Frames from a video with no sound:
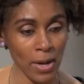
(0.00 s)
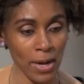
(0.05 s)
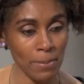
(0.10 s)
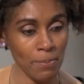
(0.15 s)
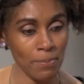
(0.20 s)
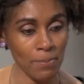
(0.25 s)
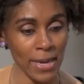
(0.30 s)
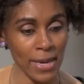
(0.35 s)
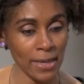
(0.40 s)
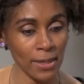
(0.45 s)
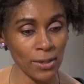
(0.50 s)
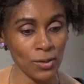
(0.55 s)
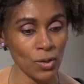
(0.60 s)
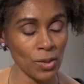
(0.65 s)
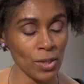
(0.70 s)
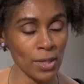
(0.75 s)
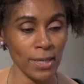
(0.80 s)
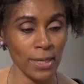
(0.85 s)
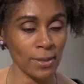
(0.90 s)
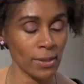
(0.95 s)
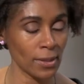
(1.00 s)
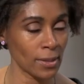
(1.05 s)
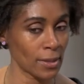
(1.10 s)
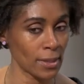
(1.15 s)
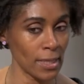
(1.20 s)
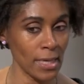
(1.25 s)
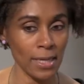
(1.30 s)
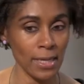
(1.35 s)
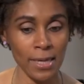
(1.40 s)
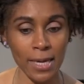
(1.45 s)
I managed to get to
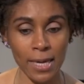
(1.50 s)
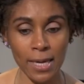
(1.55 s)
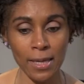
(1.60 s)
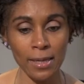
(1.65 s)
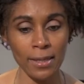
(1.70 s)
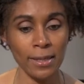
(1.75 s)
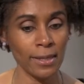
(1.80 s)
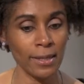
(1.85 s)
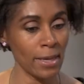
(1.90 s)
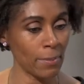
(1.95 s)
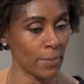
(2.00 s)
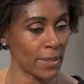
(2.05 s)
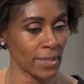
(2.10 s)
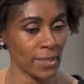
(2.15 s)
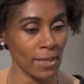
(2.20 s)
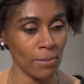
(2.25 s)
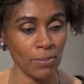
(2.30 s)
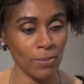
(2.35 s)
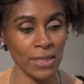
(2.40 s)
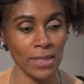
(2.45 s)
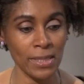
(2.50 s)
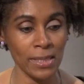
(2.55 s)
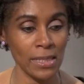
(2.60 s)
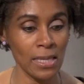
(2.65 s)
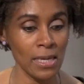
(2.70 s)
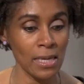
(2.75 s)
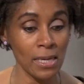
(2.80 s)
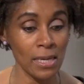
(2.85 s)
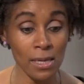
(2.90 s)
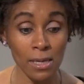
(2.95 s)
CNN and
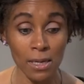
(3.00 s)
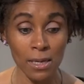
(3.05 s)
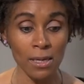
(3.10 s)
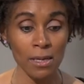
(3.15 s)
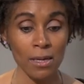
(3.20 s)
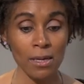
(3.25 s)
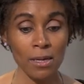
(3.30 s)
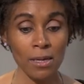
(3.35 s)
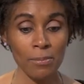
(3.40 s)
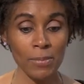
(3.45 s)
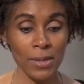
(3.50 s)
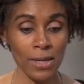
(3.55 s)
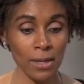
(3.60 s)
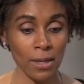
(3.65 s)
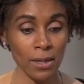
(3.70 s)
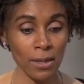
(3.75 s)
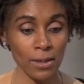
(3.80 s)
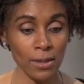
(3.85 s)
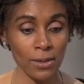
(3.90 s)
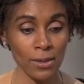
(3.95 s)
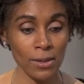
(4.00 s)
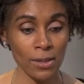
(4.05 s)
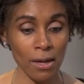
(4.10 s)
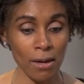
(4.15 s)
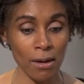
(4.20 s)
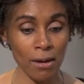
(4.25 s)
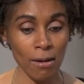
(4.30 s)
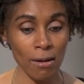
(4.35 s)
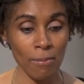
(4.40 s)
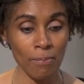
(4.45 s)
MSNBC because
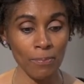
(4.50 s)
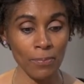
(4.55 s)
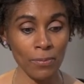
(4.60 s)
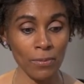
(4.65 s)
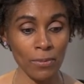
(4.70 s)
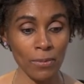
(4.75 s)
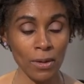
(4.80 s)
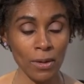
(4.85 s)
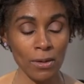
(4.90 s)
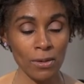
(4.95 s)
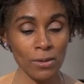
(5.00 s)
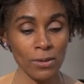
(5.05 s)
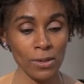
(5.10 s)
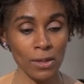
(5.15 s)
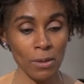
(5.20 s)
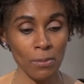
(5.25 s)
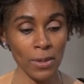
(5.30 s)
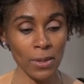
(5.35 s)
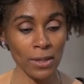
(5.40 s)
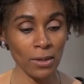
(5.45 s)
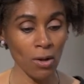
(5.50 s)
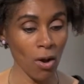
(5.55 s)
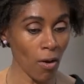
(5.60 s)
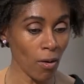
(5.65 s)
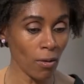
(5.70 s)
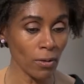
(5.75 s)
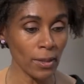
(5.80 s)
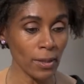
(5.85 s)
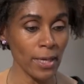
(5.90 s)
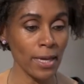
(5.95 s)
um, some a
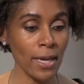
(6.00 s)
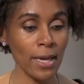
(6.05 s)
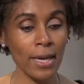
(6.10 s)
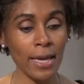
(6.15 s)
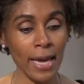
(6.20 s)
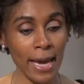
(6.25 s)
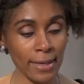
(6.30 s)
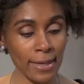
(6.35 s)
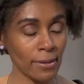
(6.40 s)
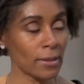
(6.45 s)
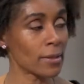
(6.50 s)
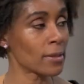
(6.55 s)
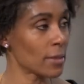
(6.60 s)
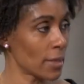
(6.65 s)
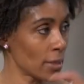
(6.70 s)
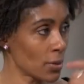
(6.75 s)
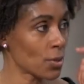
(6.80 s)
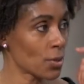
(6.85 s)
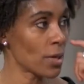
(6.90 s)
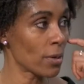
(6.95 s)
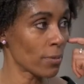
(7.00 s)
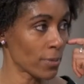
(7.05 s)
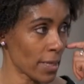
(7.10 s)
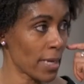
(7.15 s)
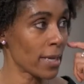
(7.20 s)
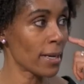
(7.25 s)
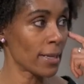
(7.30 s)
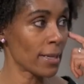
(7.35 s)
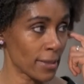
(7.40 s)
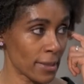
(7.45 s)
colleague at the station I was
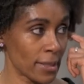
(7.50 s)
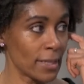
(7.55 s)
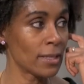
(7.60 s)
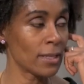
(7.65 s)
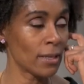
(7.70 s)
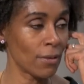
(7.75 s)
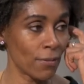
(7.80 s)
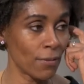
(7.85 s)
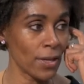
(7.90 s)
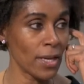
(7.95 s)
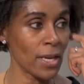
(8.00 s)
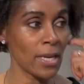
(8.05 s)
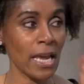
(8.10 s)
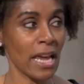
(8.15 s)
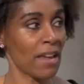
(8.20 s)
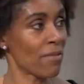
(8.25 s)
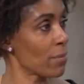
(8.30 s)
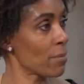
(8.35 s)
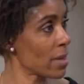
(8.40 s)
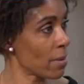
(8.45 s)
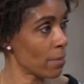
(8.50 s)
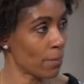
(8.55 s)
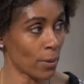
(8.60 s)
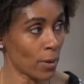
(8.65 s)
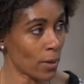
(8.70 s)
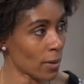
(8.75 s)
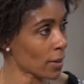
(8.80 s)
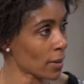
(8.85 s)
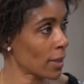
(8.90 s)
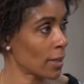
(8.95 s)
at at CTV gave me a
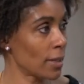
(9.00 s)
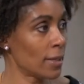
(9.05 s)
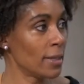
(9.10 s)
book